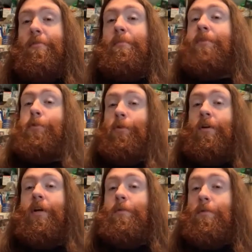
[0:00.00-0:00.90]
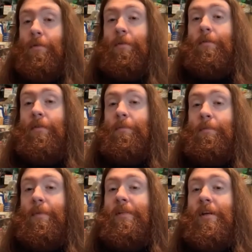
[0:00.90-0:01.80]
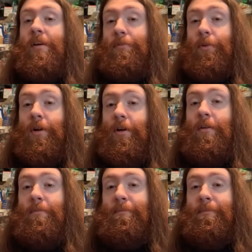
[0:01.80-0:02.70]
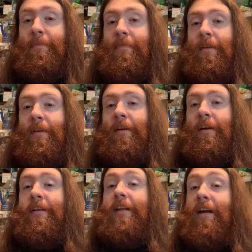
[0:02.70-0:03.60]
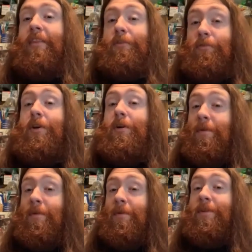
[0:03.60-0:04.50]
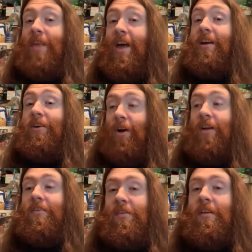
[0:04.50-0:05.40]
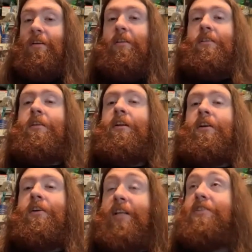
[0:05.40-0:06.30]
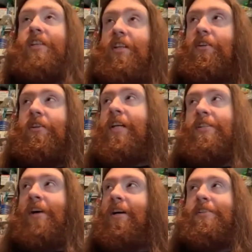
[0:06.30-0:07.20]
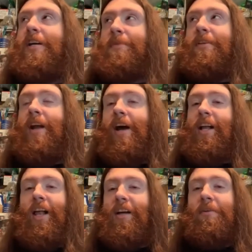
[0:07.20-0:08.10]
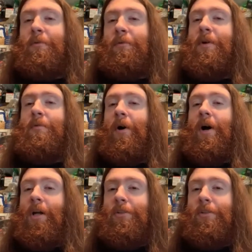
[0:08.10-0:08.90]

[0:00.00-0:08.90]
before he would be set free. Like the yeah. film was that crazy, you know, and still it's not something that I like rewatch.